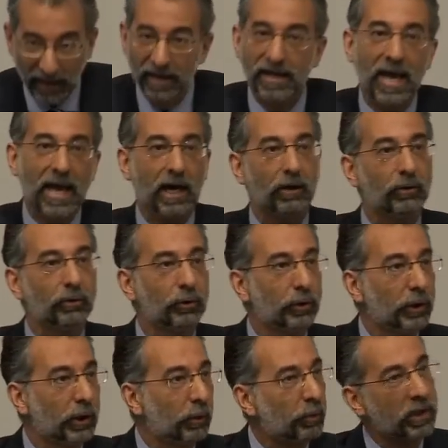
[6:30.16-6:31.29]
And now
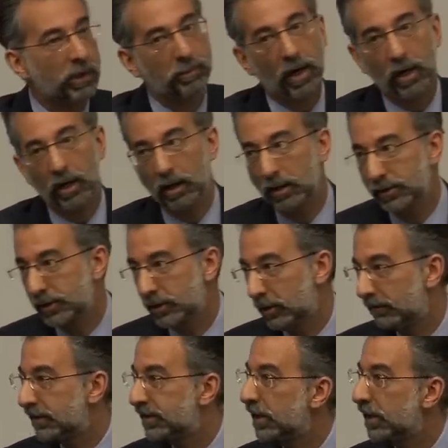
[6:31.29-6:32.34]
we are part of a